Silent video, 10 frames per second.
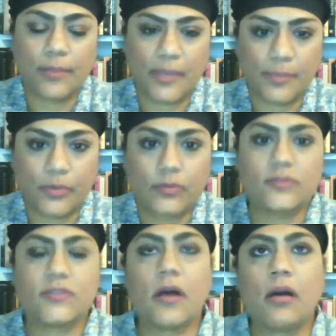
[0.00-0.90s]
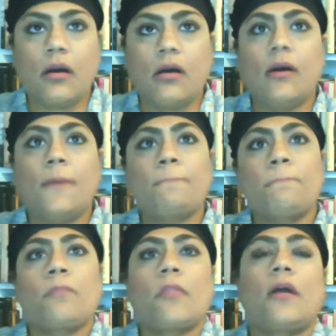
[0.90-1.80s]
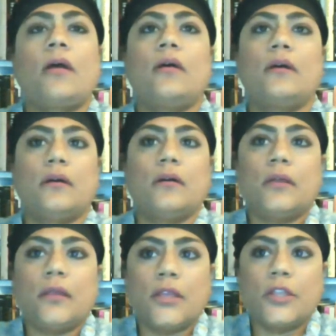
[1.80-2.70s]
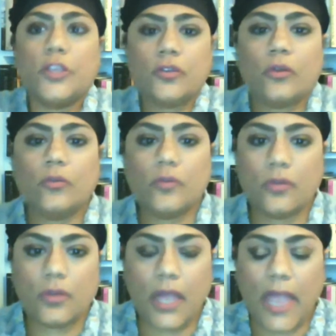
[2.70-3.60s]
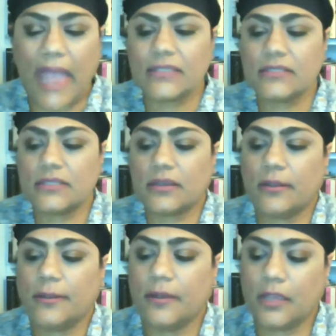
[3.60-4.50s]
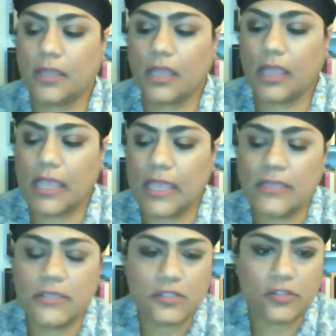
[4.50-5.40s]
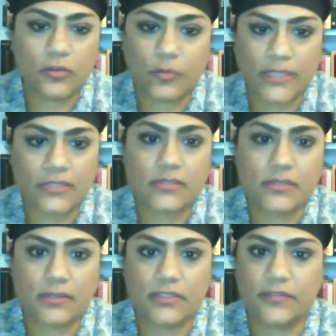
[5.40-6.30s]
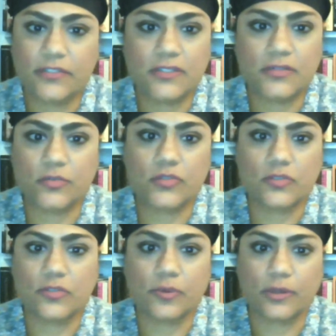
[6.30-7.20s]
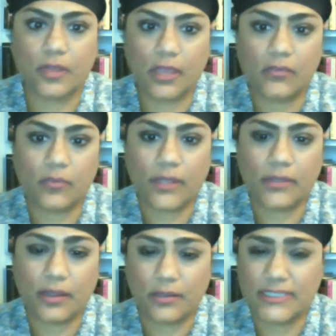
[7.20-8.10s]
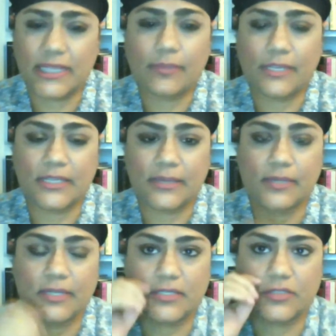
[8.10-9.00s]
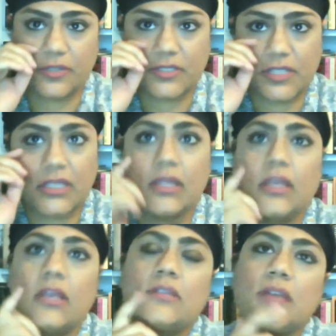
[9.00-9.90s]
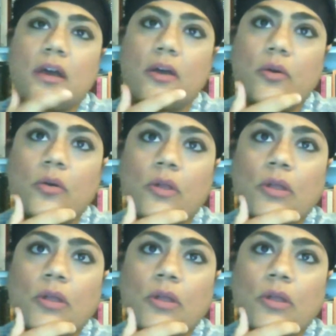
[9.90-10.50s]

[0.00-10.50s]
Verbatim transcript: peoples are, uh, you know, enter into Western scientific discourse and so on that, in, that are deeply, deeply destructive. So,